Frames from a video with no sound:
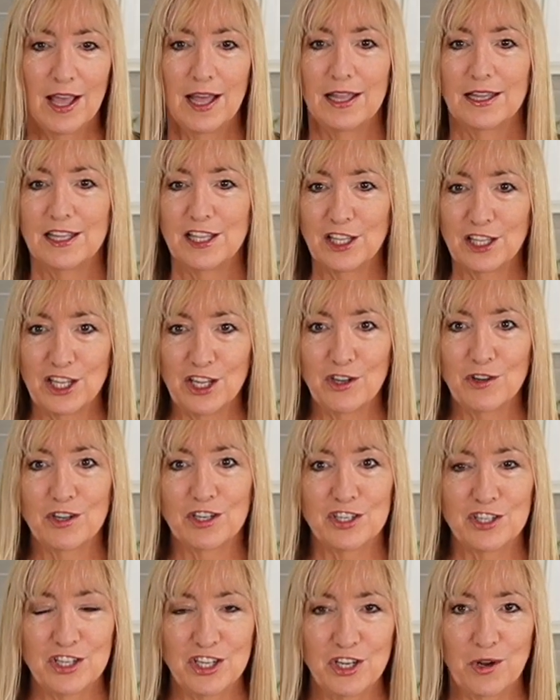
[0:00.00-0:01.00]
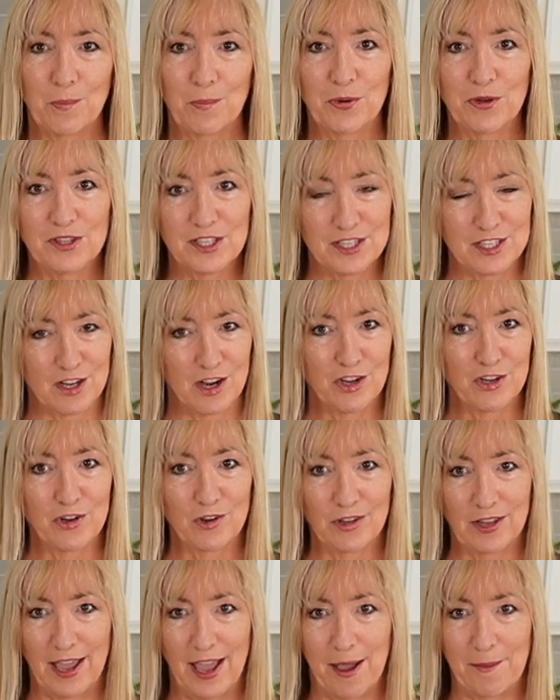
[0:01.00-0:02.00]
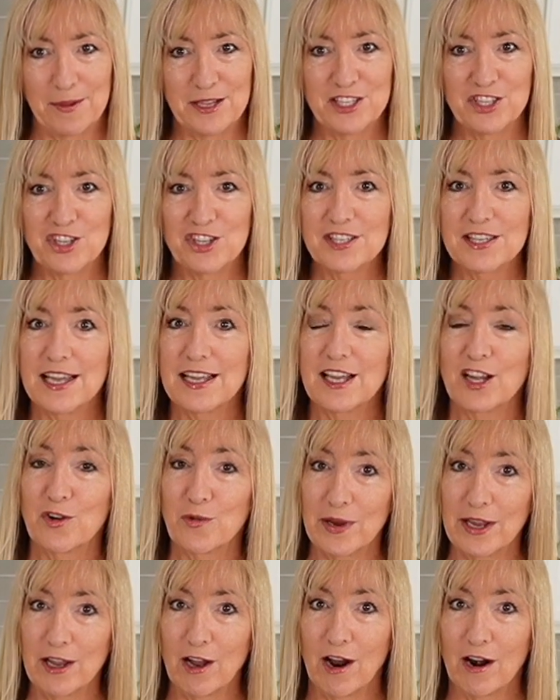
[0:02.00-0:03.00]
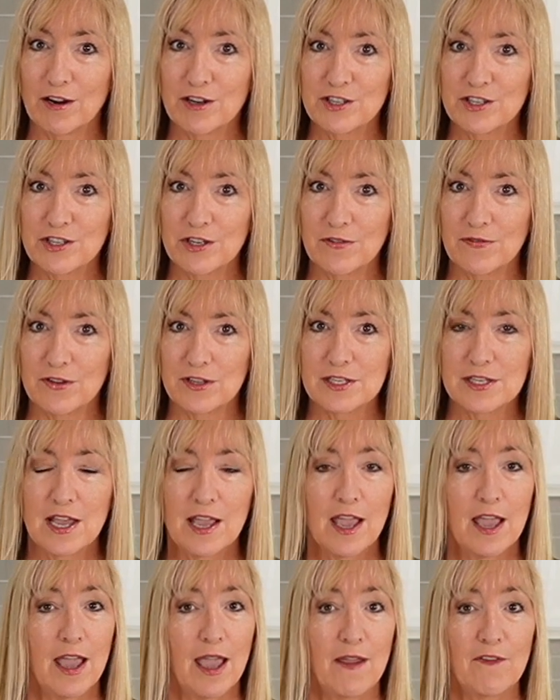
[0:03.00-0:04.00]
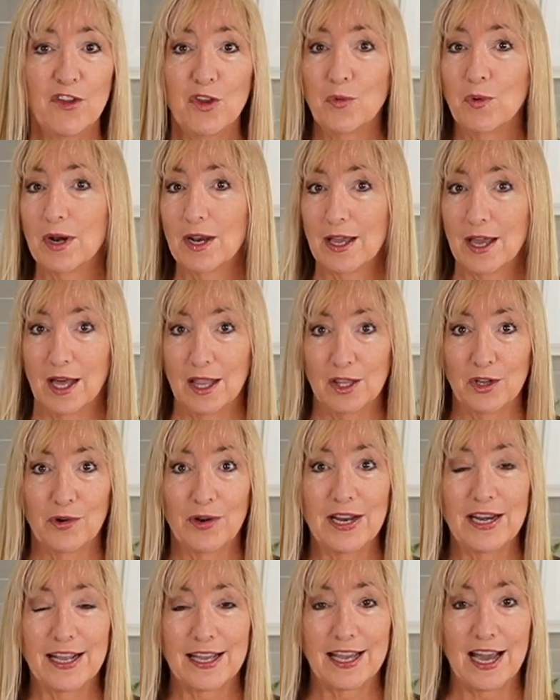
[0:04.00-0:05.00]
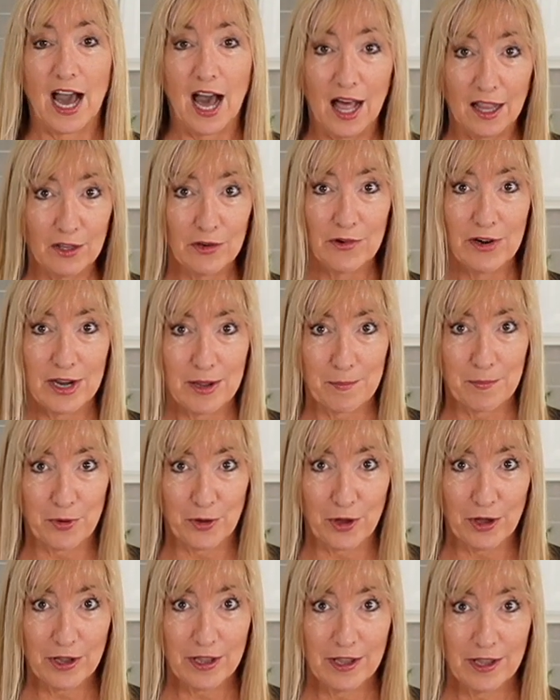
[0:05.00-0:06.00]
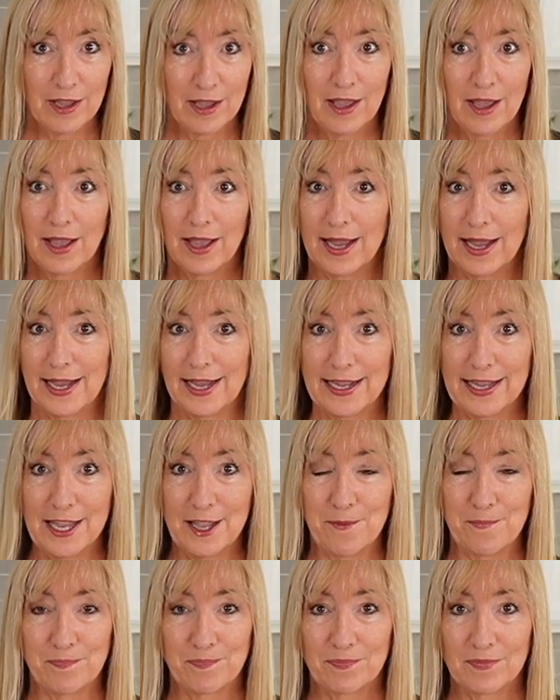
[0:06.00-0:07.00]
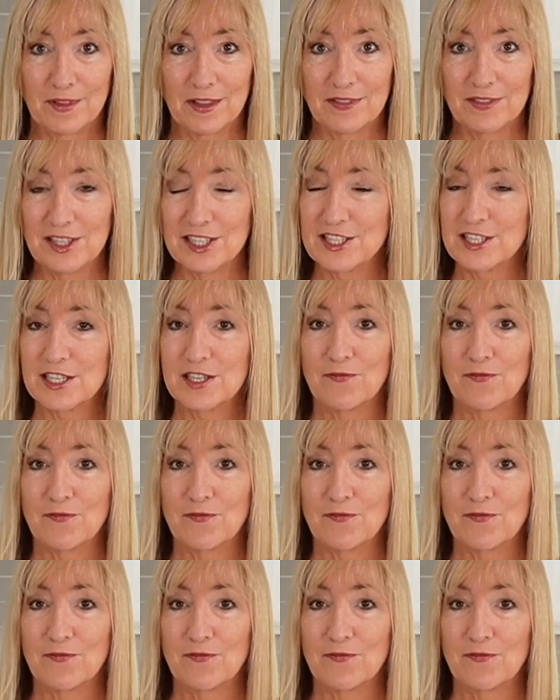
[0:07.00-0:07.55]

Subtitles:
Like you could, put this on your lap. It's just like a great hard surface. If you want to color in a coloring book, again, this is